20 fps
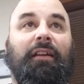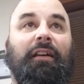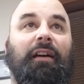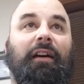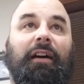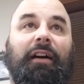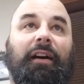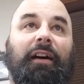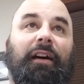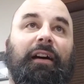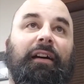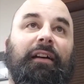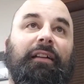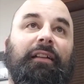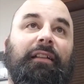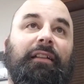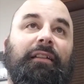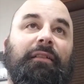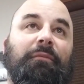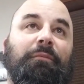Uh,
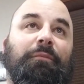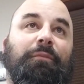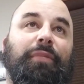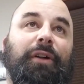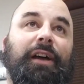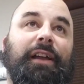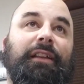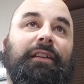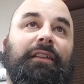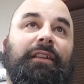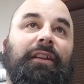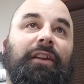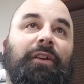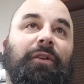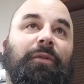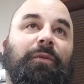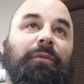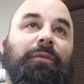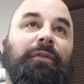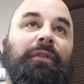but, you
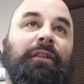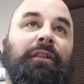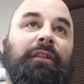know,